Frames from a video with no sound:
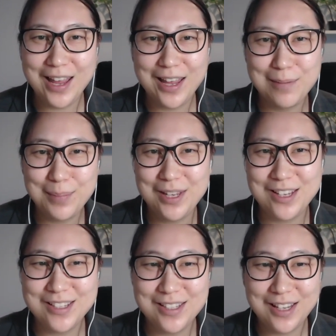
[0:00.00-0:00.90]
A and B
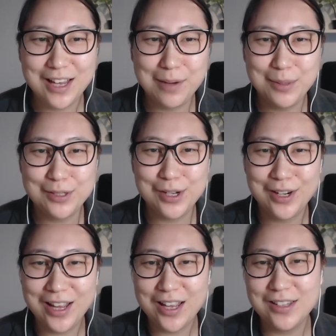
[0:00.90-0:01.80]
and C. I'm going to
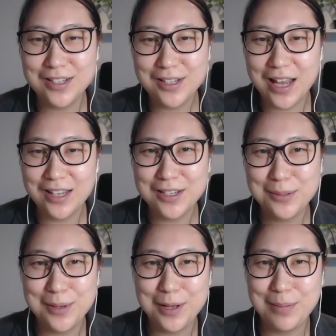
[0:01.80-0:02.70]
target A
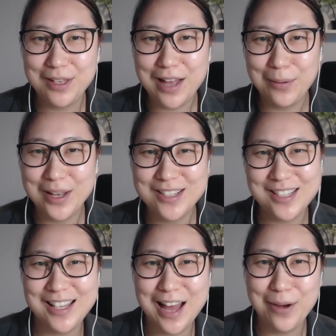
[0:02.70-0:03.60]
this way, B that way,
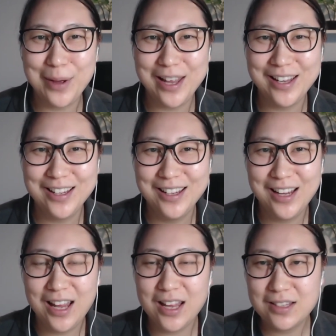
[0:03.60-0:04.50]
C that way.
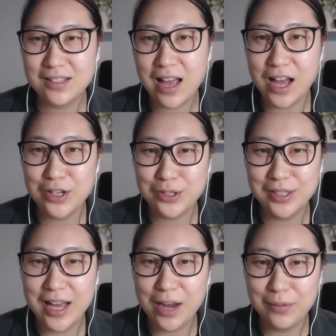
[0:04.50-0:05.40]
It's
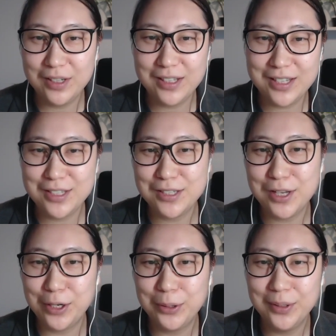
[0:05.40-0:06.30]
actually, I really need to
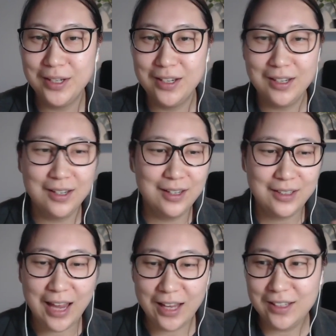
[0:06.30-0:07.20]
know
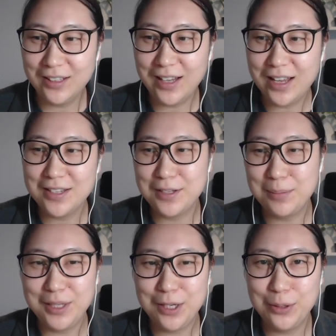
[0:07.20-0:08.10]
Kaitlin is
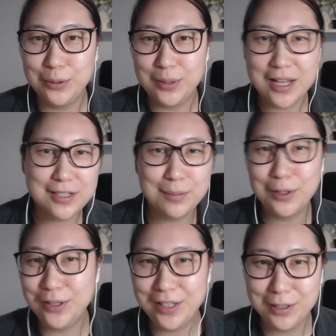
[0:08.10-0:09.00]
somebody who gets up
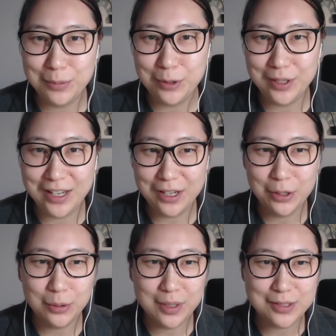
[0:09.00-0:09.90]
early in the morning,
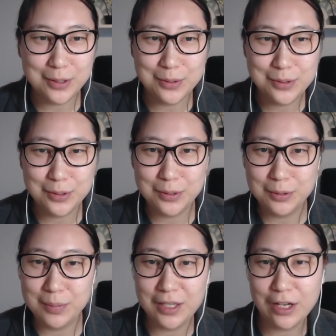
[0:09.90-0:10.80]
who is going
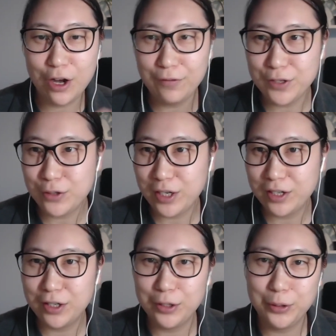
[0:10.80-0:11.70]
to be a coffee
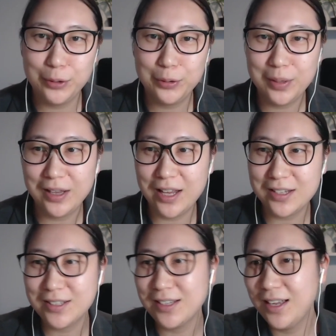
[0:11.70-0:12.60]
drinker, who
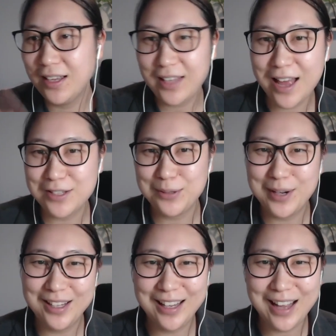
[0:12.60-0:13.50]
likes cats,
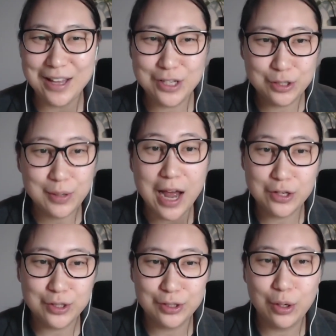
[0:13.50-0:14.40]
right? Like I need to
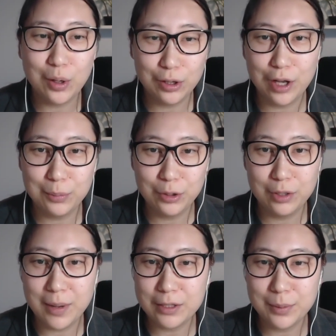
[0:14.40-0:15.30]
actually know a lot more
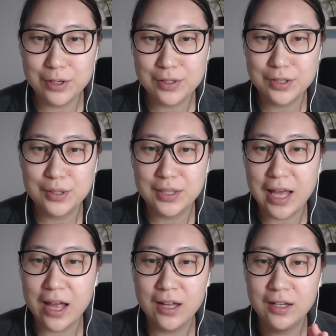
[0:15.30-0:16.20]
about the person to
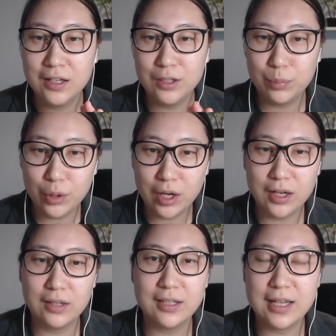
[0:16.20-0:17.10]
get the
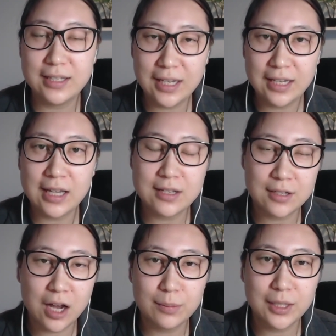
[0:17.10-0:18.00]
product that they need at the
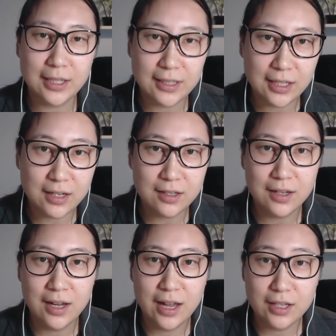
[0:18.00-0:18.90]
time that they need it
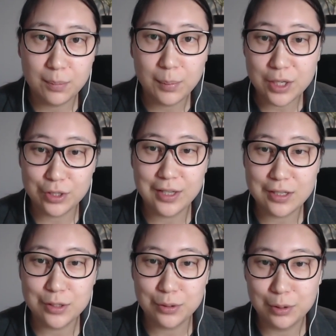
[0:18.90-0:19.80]
and the budget
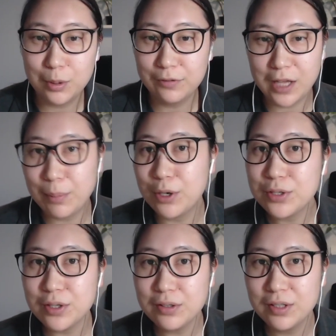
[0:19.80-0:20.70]
that's suitable for that
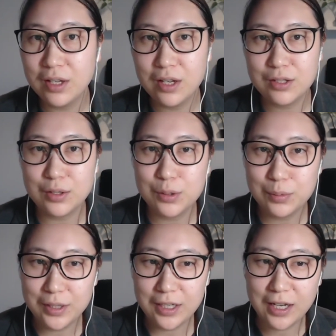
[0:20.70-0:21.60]
person. So it's
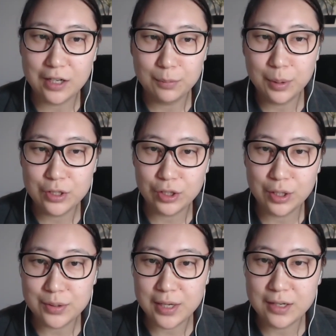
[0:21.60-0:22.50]
really kind of pushing
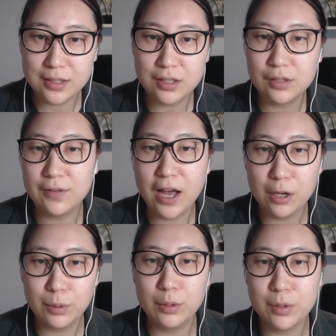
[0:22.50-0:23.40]
those ideas of
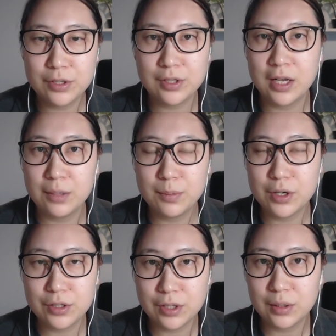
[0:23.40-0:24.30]
hyper
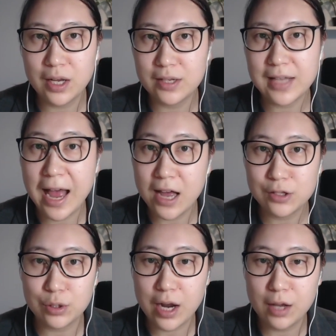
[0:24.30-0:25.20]
personalized
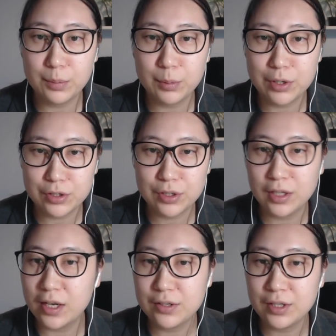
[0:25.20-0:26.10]
ads or hyper
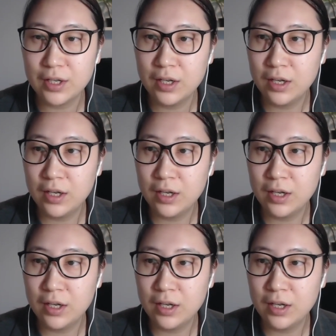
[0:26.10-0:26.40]
personalized